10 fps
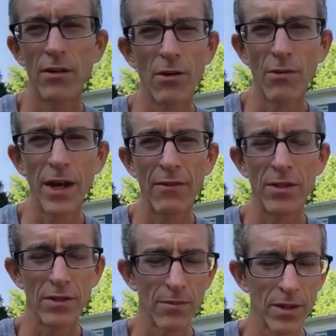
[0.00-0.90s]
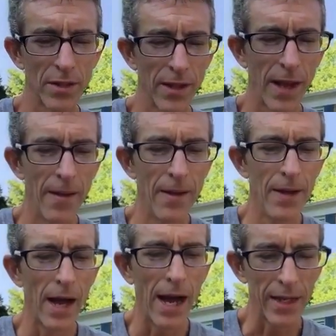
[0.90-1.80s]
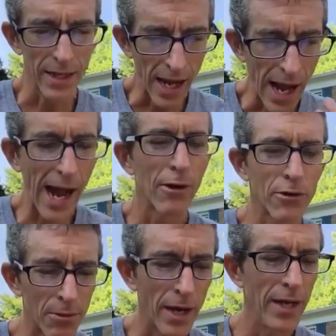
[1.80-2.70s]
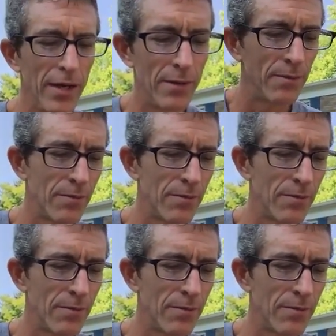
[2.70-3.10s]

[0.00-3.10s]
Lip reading: or whatever, something like that. Like how to write it,